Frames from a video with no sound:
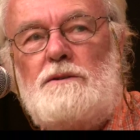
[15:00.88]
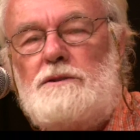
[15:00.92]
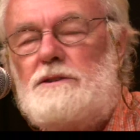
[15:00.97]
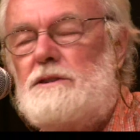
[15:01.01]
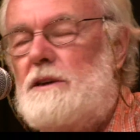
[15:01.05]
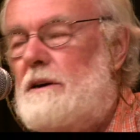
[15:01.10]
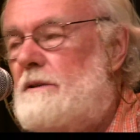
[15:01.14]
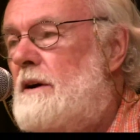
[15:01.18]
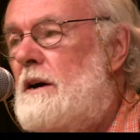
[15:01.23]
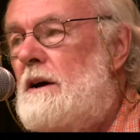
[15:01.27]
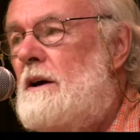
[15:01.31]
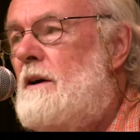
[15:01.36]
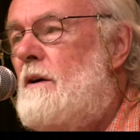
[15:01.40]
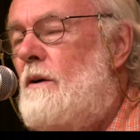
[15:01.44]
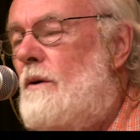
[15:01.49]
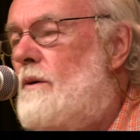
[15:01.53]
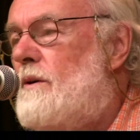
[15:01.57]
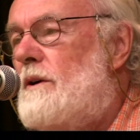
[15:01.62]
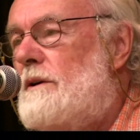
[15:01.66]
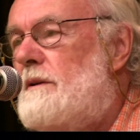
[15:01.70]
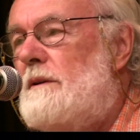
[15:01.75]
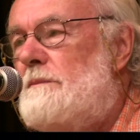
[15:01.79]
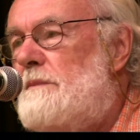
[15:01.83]
also
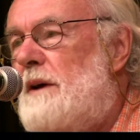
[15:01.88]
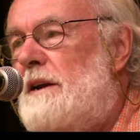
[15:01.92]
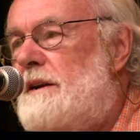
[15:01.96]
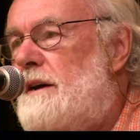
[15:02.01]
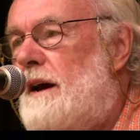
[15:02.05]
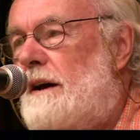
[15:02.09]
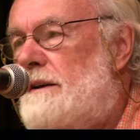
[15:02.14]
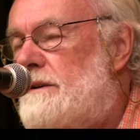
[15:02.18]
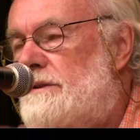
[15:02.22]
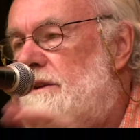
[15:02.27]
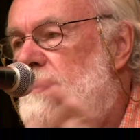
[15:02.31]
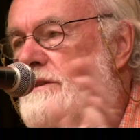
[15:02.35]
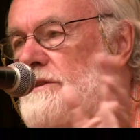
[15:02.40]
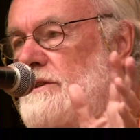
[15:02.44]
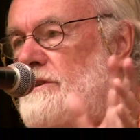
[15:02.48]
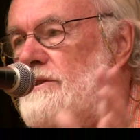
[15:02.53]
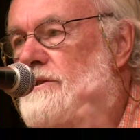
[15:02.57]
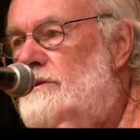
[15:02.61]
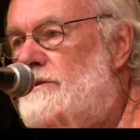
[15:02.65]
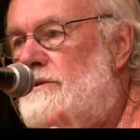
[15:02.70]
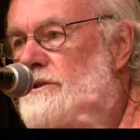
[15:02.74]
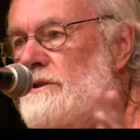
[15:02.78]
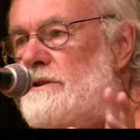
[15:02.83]
all of the many other
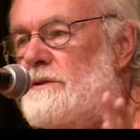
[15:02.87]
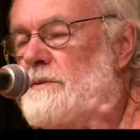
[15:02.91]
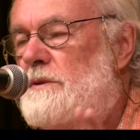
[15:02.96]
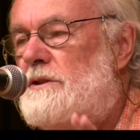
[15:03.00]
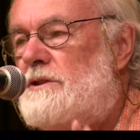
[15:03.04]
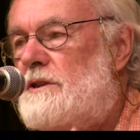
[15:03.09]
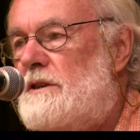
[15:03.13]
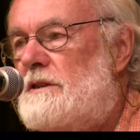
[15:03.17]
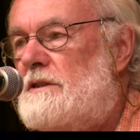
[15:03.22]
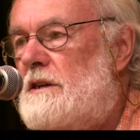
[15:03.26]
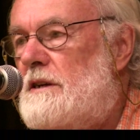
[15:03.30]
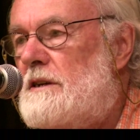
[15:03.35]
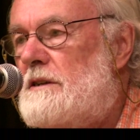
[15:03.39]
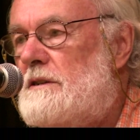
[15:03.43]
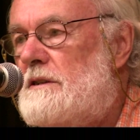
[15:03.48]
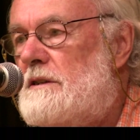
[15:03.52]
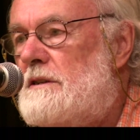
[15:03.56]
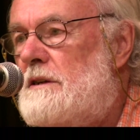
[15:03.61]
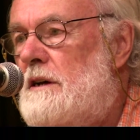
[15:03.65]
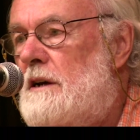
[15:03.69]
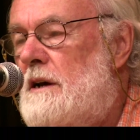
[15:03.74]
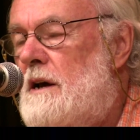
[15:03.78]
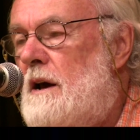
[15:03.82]
institutions which
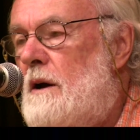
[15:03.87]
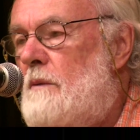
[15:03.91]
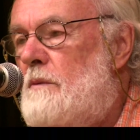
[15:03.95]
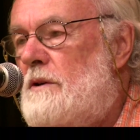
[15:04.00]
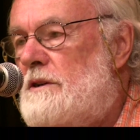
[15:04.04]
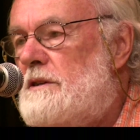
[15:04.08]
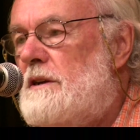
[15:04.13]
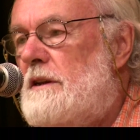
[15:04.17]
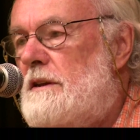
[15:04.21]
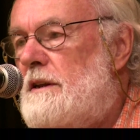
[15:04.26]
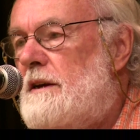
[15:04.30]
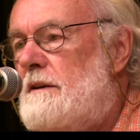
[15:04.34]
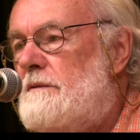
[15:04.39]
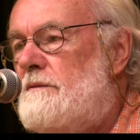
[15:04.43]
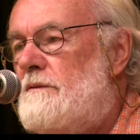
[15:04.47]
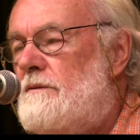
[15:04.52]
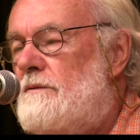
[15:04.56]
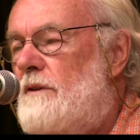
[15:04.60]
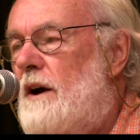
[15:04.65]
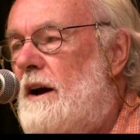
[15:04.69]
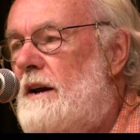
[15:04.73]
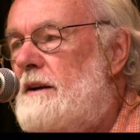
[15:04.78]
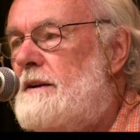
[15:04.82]
exist, which I think
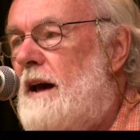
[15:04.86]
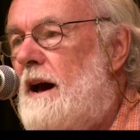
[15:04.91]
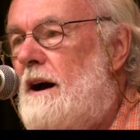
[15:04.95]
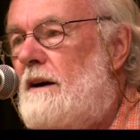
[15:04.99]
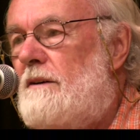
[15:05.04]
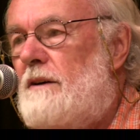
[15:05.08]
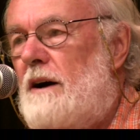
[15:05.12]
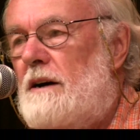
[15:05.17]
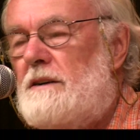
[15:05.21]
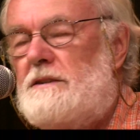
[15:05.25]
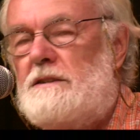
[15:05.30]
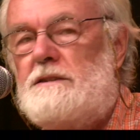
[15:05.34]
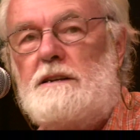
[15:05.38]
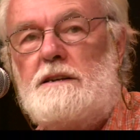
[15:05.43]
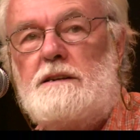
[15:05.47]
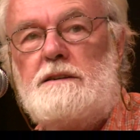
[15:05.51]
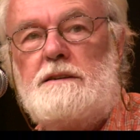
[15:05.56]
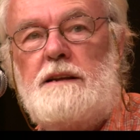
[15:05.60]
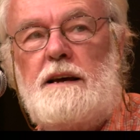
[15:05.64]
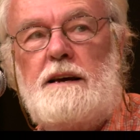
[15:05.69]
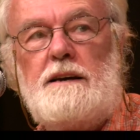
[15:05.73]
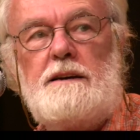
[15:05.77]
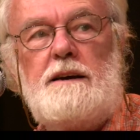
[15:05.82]
right now are
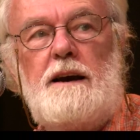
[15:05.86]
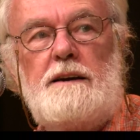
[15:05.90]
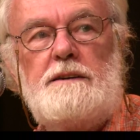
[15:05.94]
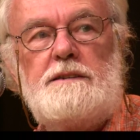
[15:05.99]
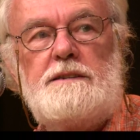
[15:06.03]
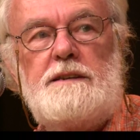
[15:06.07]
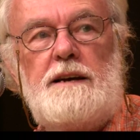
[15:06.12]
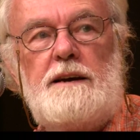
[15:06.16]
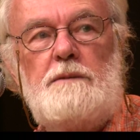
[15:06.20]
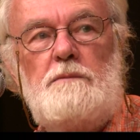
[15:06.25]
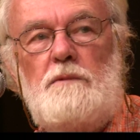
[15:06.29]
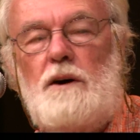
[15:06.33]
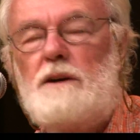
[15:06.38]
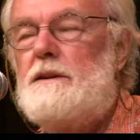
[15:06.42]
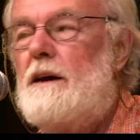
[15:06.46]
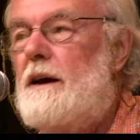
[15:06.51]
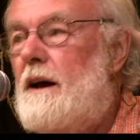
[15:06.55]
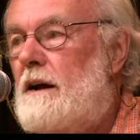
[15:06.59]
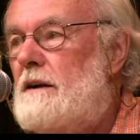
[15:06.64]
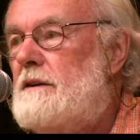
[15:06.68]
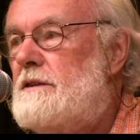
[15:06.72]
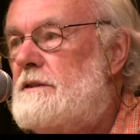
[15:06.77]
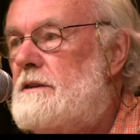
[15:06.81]
sitting there kind of saying, what the
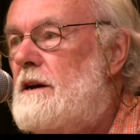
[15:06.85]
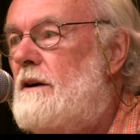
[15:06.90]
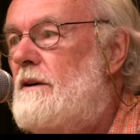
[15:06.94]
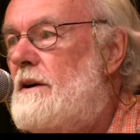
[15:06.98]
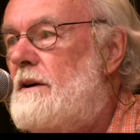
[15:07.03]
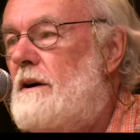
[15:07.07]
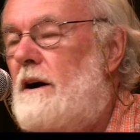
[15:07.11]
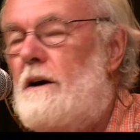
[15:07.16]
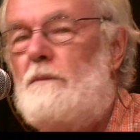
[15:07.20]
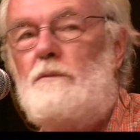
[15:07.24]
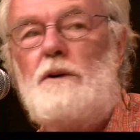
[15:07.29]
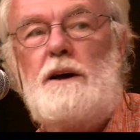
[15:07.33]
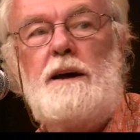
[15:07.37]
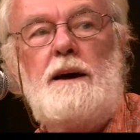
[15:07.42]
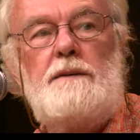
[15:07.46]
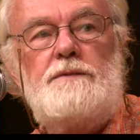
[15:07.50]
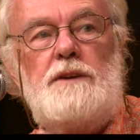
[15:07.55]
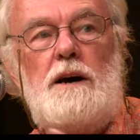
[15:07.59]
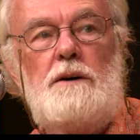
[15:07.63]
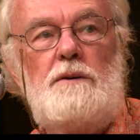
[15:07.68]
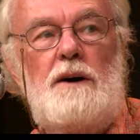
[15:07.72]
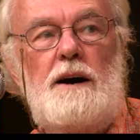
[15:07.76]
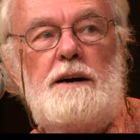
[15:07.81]
hell is going on? We
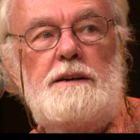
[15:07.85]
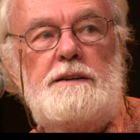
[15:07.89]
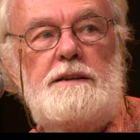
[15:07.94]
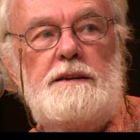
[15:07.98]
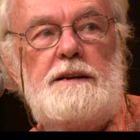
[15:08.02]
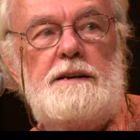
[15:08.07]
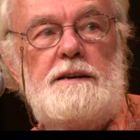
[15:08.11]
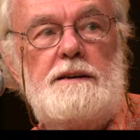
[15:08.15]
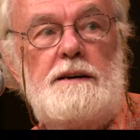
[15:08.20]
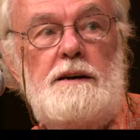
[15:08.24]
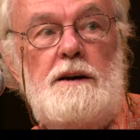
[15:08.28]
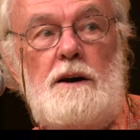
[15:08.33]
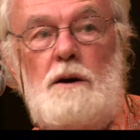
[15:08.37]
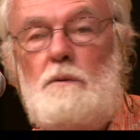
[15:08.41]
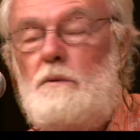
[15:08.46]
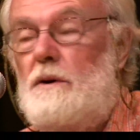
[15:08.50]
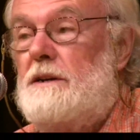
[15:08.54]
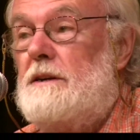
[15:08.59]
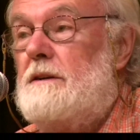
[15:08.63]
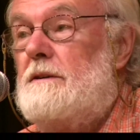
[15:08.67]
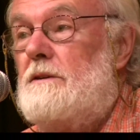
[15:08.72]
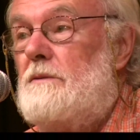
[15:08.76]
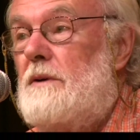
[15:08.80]
have no idea.
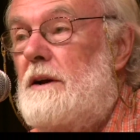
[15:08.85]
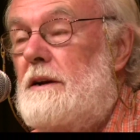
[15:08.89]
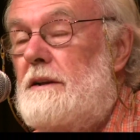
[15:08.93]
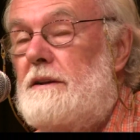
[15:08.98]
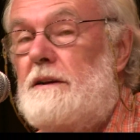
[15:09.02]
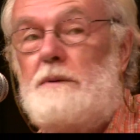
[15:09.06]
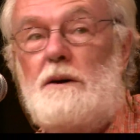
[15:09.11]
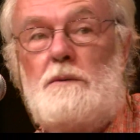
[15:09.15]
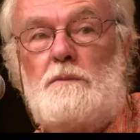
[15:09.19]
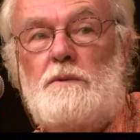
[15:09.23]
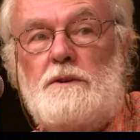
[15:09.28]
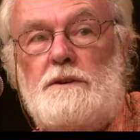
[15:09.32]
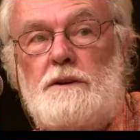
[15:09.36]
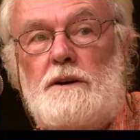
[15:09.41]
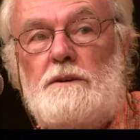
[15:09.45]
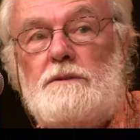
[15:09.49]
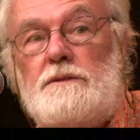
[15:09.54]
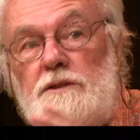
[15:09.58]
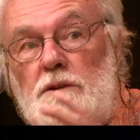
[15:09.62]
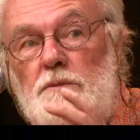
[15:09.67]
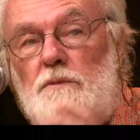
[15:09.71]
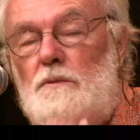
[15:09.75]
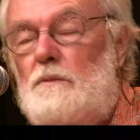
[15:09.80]
We didn't do anything about, you
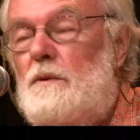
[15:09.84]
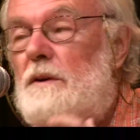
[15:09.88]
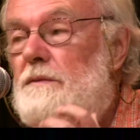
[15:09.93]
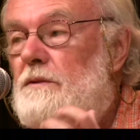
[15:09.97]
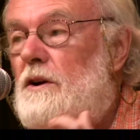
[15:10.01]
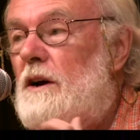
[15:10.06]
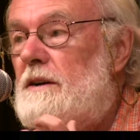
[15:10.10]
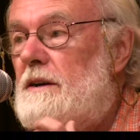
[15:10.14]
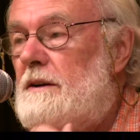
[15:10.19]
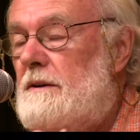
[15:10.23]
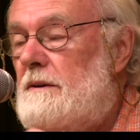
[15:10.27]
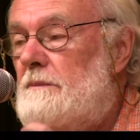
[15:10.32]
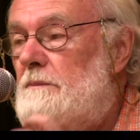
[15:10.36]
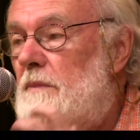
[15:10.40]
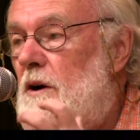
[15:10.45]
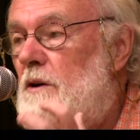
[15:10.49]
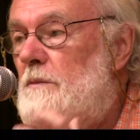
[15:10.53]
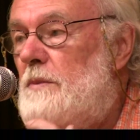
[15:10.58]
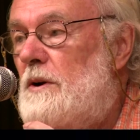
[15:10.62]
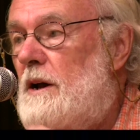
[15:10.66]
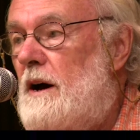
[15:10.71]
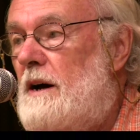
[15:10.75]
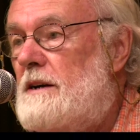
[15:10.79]
know, so we've got to
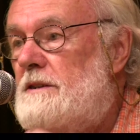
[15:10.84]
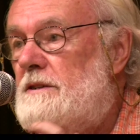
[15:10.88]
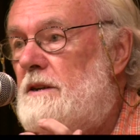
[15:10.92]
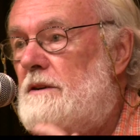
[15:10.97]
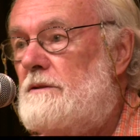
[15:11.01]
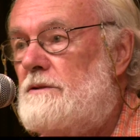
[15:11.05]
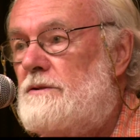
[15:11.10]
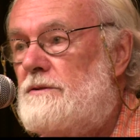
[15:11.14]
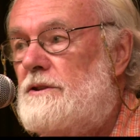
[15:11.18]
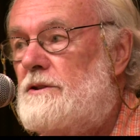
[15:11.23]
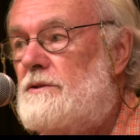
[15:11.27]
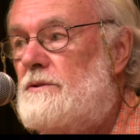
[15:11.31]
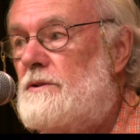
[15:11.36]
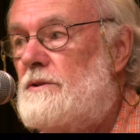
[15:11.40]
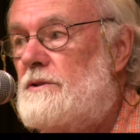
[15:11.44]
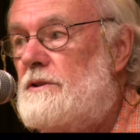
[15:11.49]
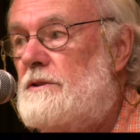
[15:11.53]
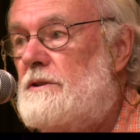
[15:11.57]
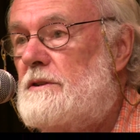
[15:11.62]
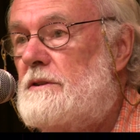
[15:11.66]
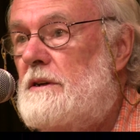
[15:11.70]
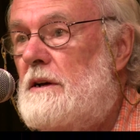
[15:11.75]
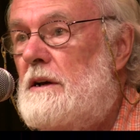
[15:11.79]
mobilize those
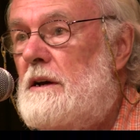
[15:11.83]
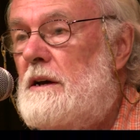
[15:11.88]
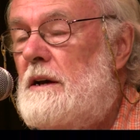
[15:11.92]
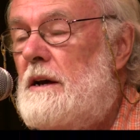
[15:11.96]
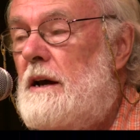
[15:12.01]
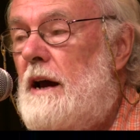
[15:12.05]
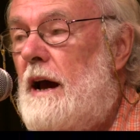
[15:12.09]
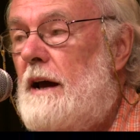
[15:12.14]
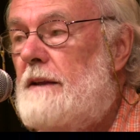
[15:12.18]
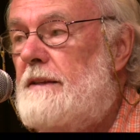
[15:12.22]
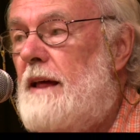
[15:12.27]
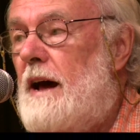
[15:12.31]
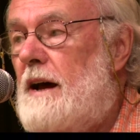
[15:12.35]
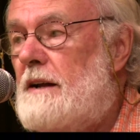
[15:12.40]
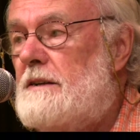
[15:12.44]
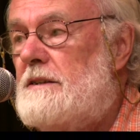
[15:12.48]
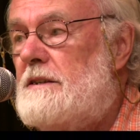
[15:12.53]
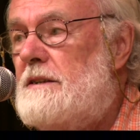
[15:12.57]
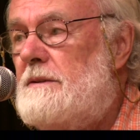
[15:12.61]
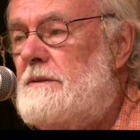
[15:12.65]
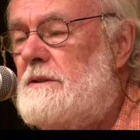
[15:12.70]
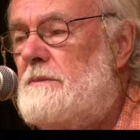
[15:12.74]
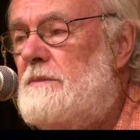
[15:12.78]
resources. And that
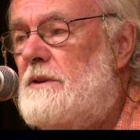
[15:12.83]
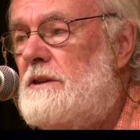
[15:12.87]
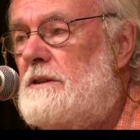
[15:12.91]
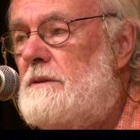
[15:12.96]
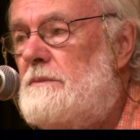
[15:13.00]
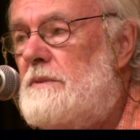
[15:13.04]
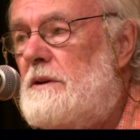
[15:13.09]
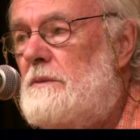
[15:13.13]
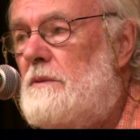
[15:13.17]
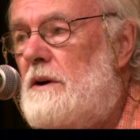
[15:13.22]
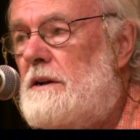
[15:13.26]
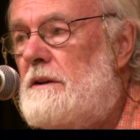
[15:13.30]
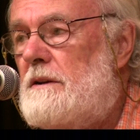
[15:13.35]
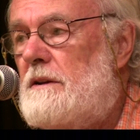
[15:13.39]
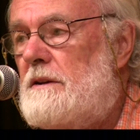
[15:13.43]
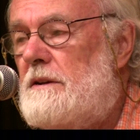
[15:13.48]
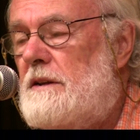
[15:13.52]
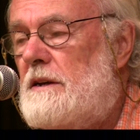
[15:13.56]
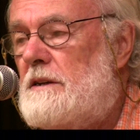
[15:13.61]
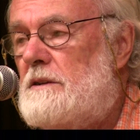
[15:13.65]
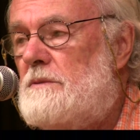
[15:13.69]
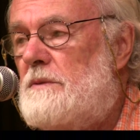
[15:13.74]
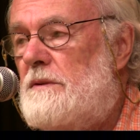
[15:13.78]
seems to me to be one of the
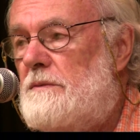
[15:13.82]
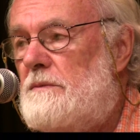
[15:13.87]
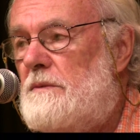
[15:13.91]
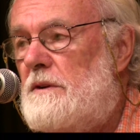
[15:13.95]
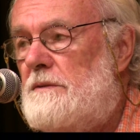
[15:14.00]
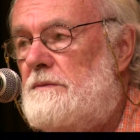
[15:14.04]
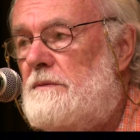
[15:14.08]
things that